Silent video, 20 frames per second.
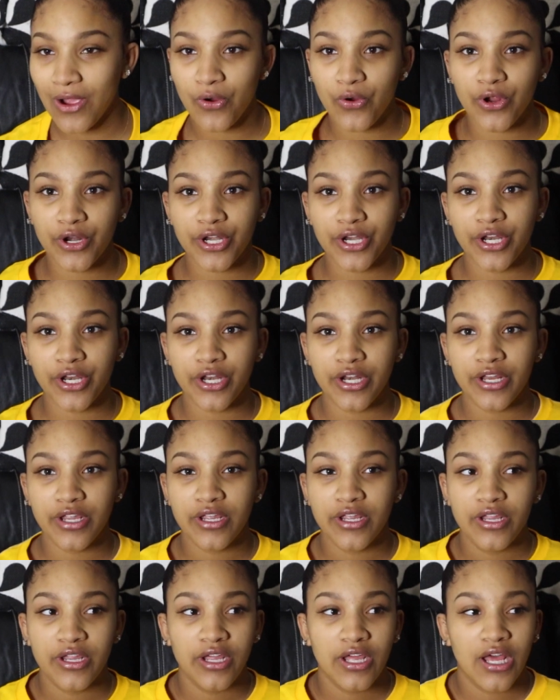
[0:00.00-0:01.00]
I ordered
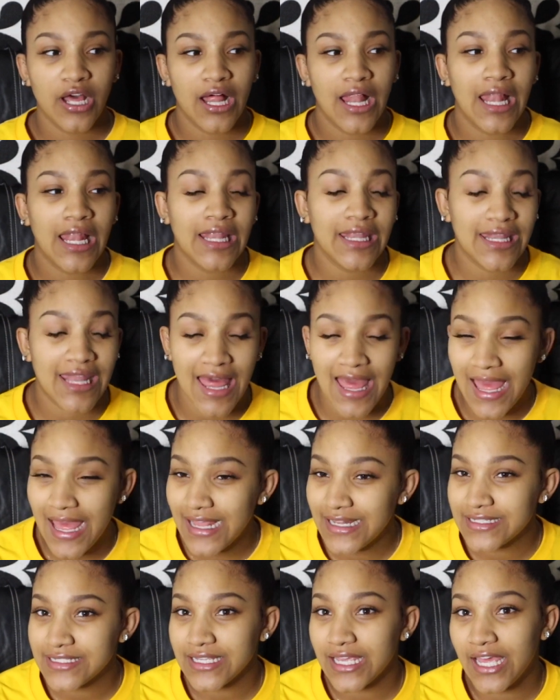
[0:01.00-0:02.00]
a
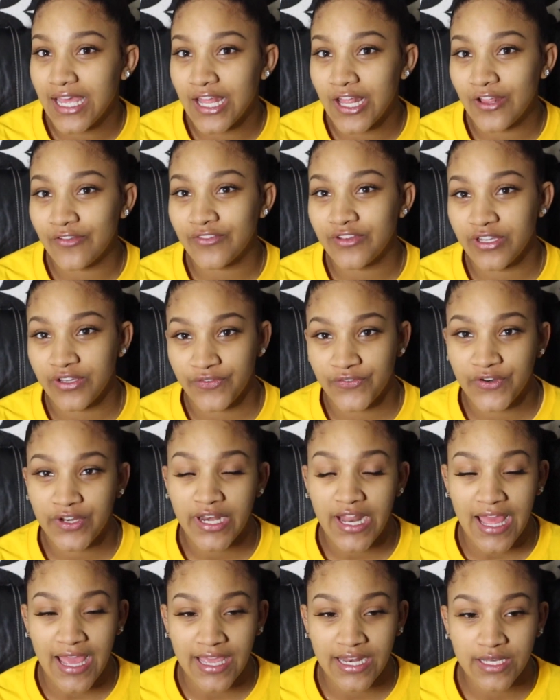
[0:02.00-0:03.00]
lot of
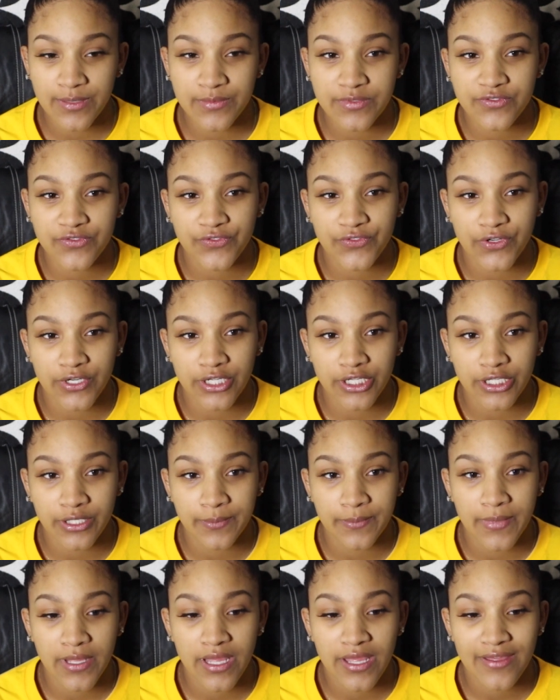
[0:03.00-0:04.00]
different items
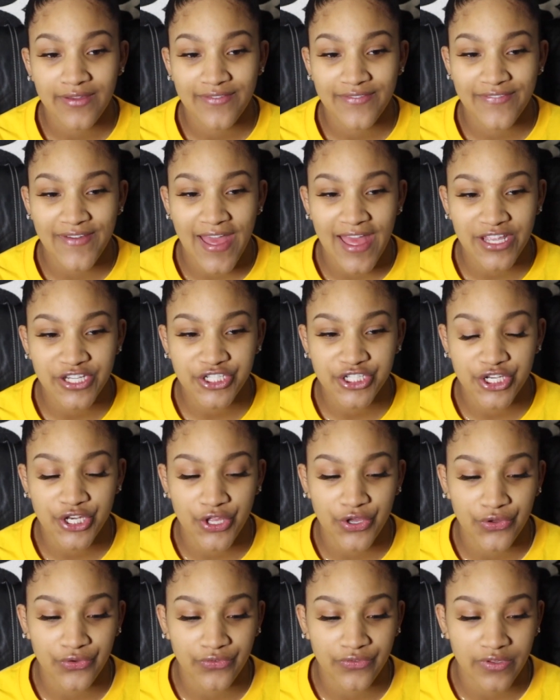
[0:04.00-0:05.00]
from
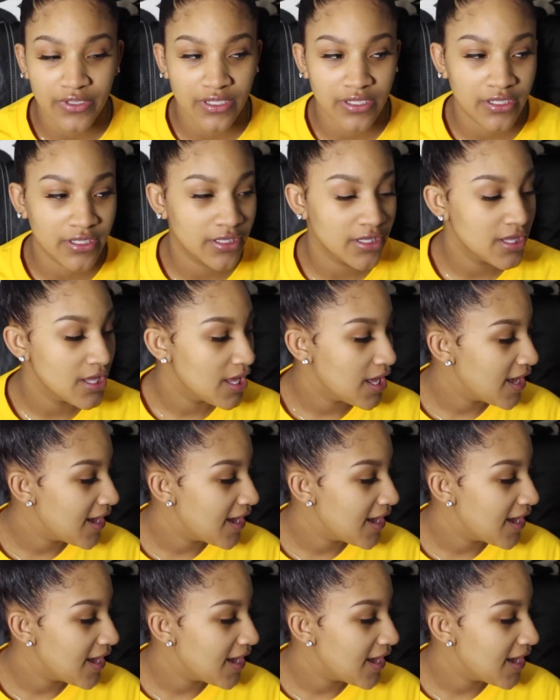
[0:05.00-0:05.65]
Fashion Nova.